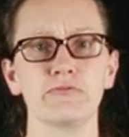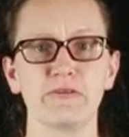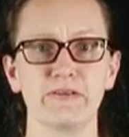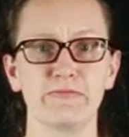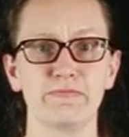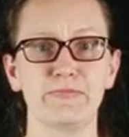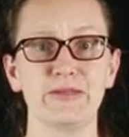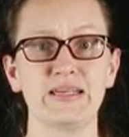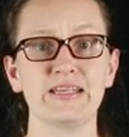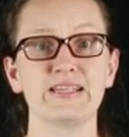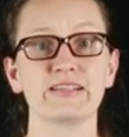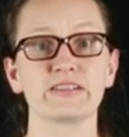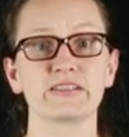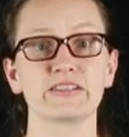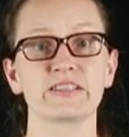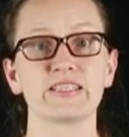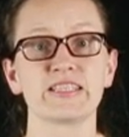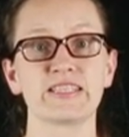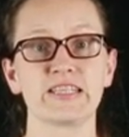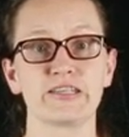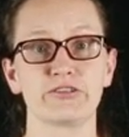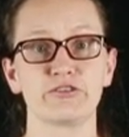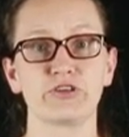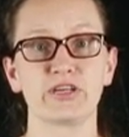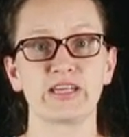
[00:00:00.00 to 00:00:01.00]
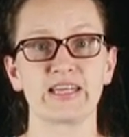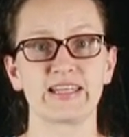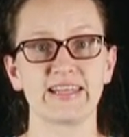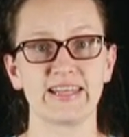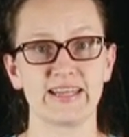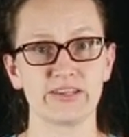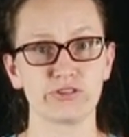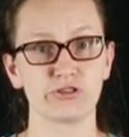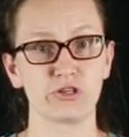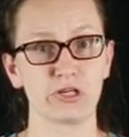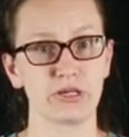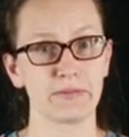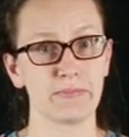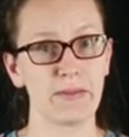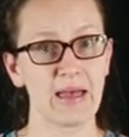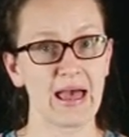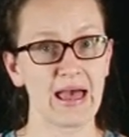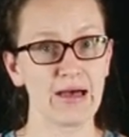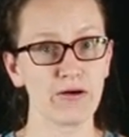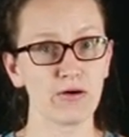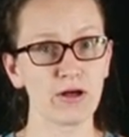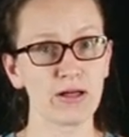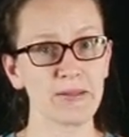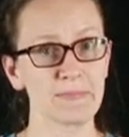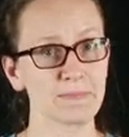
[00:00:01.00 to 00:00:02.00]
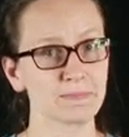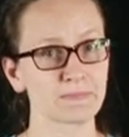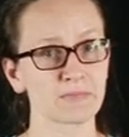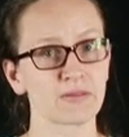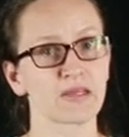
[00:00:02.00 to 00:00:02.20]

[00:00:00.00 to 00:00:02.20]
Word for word: we've been considering electric power.